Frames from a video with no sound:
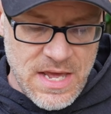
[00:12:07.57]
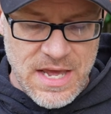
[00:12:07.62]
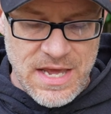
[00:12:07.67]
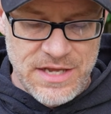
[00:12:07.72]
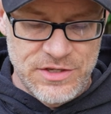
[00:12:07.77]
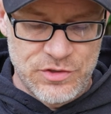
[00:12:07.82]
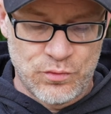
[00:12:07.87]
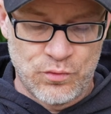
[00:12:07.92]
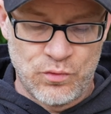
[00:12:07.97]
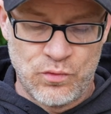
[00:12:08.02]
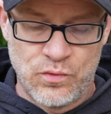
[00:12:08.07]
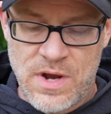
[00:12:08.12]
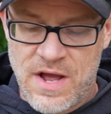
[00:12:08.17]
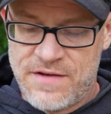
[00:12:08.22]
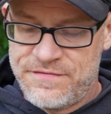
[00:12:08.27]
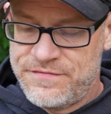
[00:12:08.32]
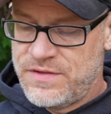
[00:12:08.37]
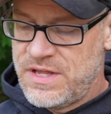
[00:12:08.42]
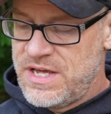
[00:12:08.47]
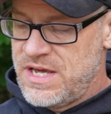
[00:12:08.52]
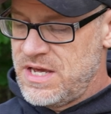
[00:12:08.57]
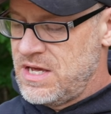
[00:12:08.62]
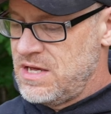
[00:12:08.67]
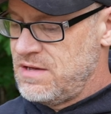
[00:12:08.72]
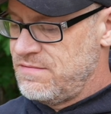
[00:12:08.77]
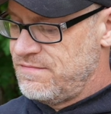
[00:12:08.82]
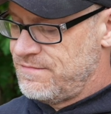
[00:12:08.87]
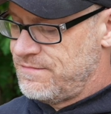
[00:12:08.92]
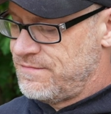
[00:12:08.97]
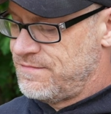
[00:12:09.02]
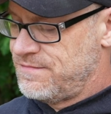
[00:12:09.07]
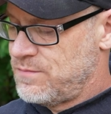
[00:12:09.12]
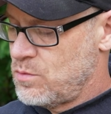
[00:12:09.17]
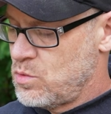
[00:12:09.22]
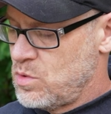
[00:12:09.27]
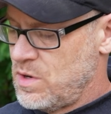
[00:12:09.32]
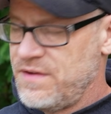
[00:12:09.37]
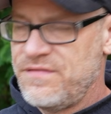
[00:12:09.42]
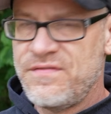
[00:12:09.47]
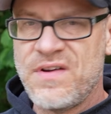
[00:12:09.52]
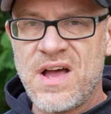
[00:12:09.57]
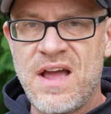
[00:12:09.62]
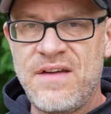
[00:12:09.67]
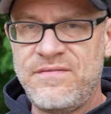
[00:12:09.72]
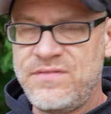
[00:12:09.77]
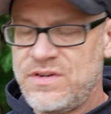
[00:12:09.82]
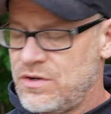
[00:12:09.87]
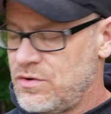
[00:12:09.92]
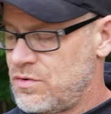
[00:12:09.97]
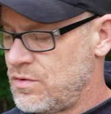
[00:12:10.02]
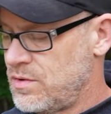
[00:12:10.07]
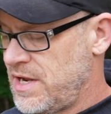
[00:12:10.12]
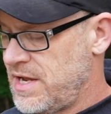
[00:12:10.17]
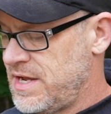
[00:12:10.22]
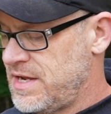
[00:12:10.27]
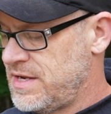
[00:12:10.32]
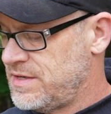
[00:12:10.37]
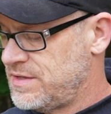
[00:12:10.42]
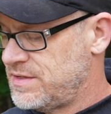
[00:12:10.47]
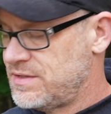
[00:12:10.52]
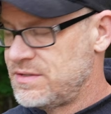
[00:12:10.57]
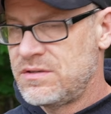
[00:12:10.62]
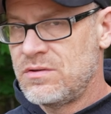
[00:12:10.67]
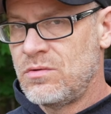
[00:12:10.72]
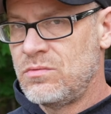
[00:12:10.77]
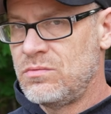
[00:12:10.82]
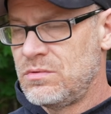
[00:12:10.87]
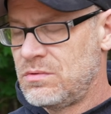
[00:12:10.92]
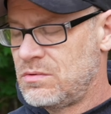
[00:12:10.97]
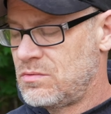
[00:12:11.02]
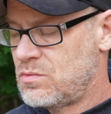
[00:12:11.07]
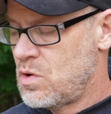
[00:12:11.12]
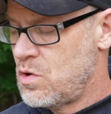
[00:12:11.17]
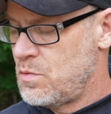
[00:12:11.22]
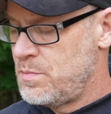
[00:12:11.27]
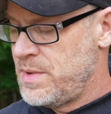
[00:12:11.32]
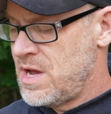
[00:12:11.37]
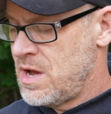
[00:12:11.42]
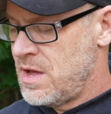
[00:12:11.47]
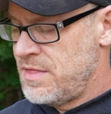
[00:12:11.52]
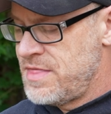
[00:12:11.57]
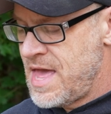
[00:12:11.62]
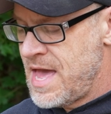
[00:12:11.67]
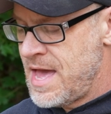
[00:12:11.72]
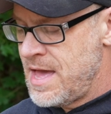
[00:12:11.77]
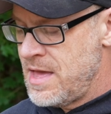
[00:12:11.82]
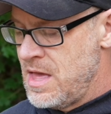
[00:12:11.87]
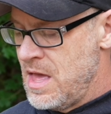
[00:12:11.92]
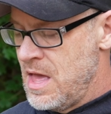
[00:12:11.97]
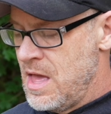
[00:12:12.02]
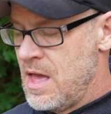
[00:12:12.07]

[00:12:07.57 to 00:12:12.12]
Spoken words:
It's roughly 45 degrees. Don't quote me on that.